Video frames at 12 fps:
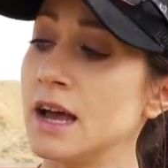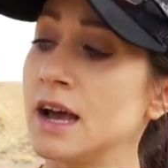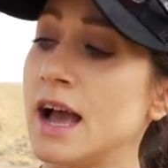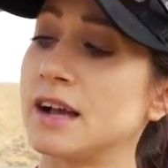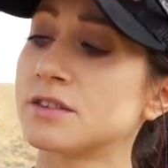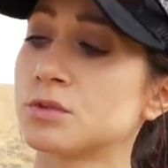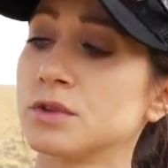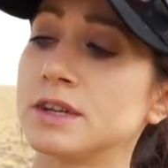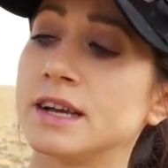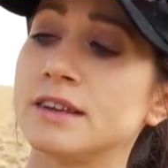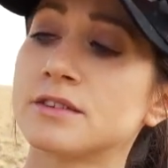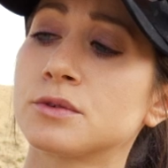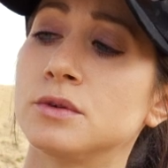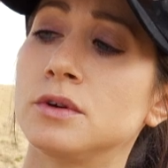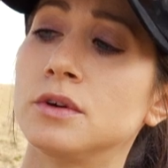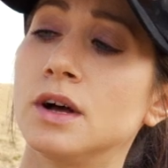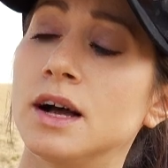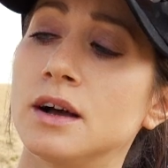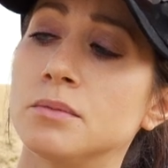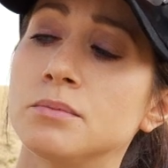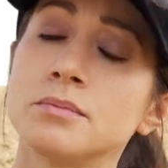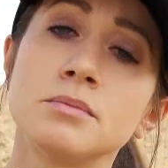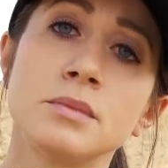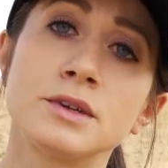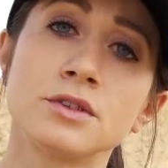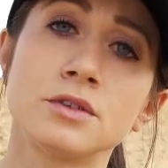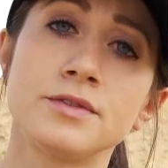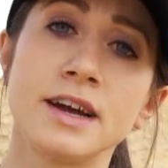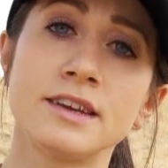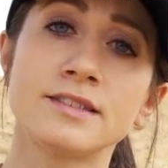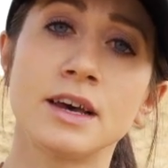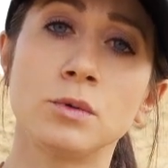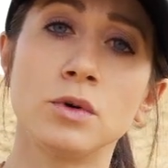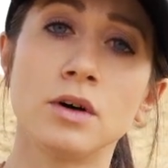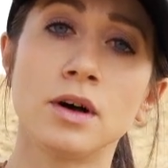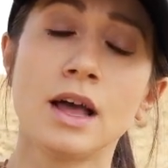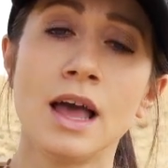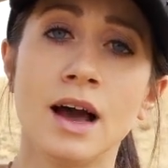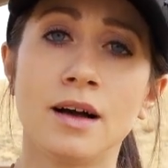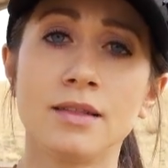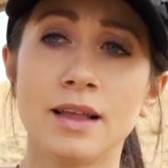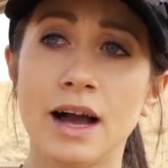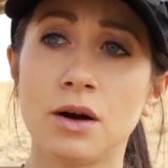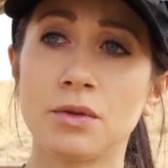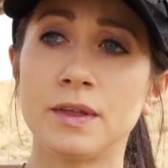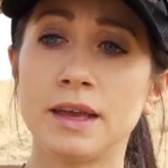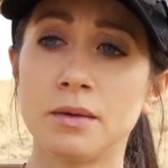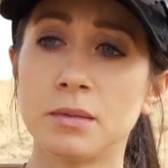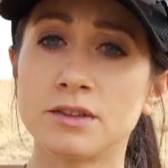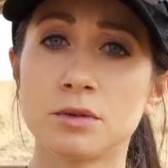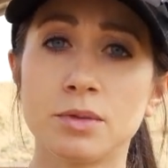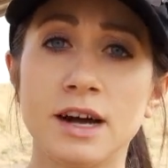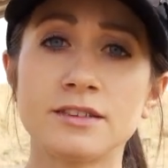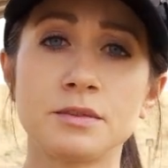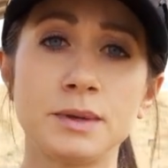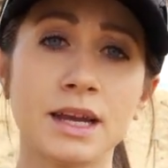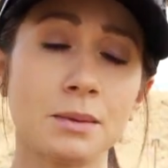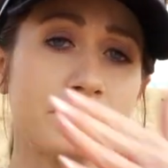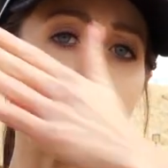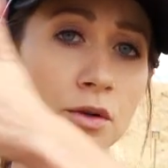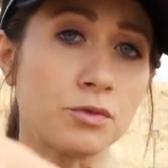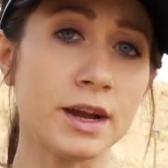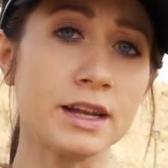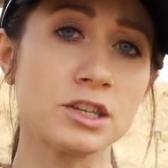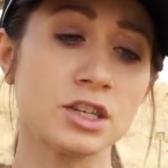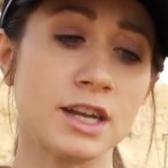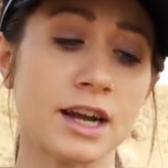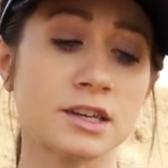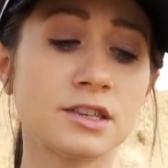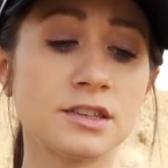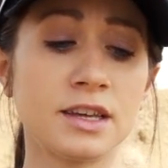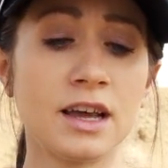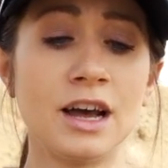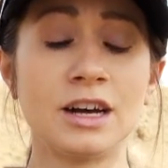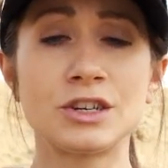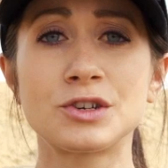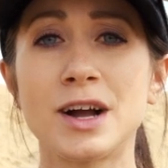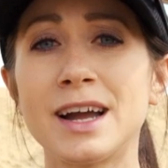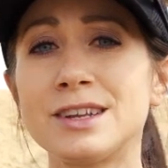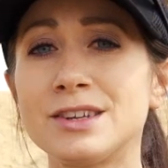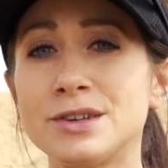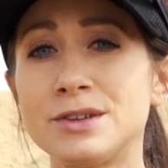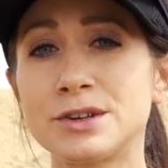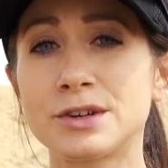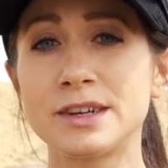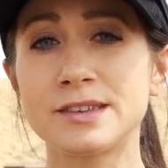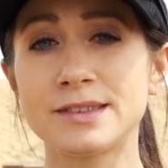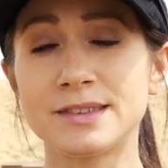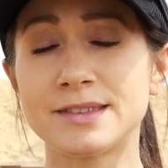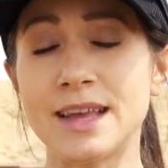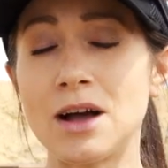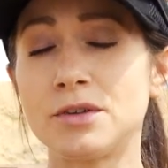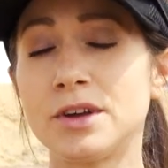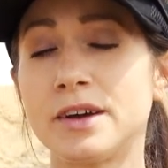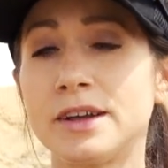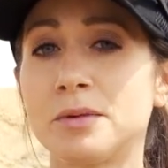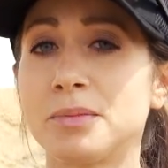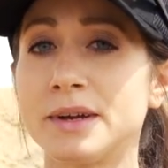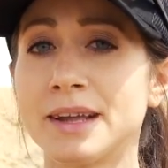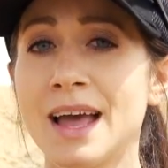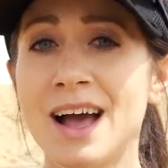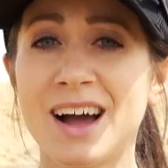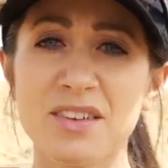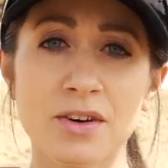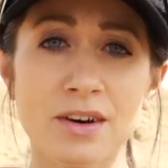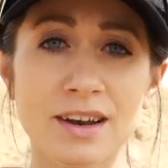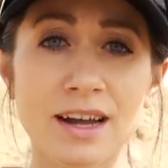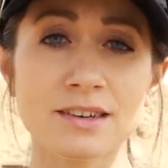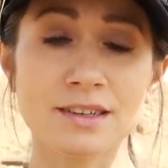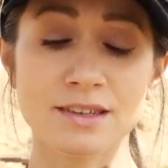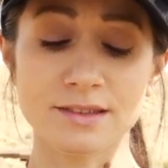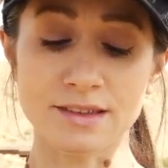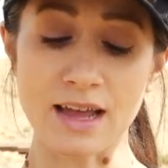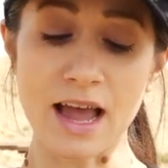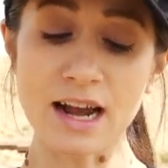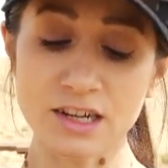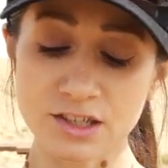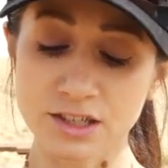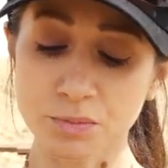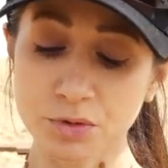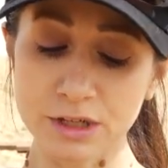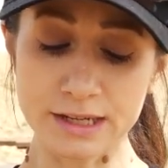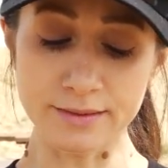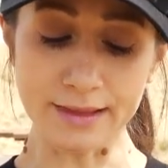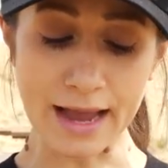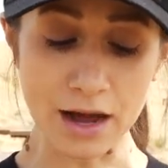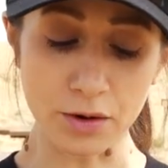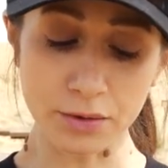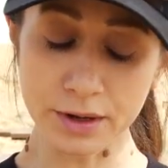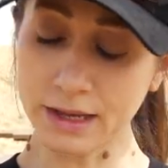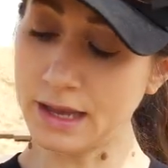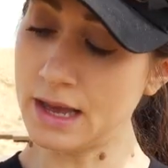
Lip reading: Has a really nice, cool muzzle device that will allow the muzzle blast to be kept downrange and actually try to decrease the sound on it, but I've heard it is actually pretty loud.